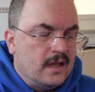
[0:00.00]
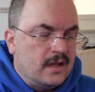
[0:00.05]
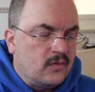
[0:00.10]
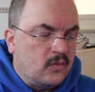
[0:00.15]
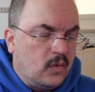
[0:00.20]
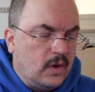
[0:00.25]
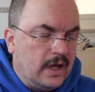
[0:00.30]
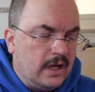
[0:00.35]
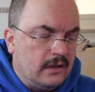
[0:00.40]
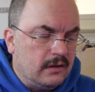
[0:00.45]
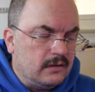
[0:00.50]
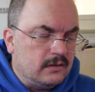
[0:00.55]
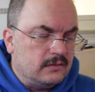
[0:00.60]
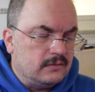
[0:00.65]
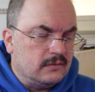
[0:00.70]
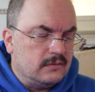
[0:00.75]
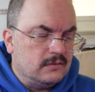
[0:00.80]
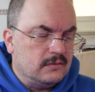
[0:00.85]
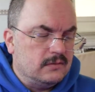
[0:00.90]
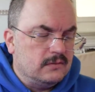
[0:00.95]
Well,
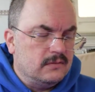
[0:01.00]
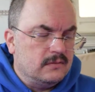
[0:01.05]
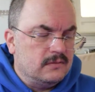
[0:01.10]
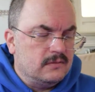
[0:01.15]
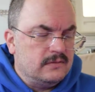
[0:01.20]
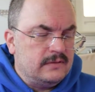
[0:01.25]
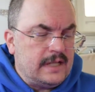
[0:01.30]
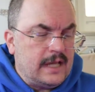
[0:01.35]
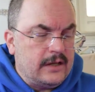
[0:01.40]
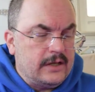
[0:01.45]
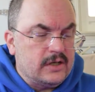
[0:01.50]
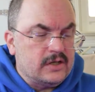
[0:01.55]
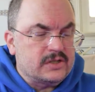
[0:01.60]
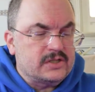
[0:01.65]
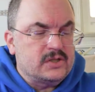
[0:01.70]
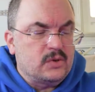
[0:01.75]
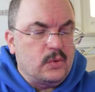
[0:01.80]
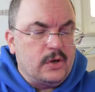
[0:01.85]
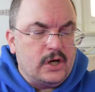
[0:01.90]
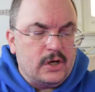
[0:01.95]
now here's
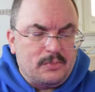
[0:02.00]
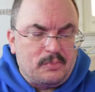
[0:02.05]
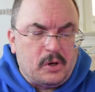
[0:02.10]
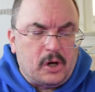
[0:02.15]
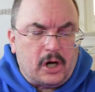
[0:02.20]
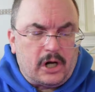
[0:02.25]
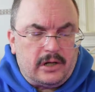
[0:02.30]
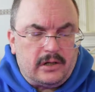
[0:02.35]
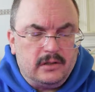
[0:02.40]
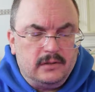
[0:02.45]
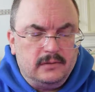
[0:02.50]
the weird part.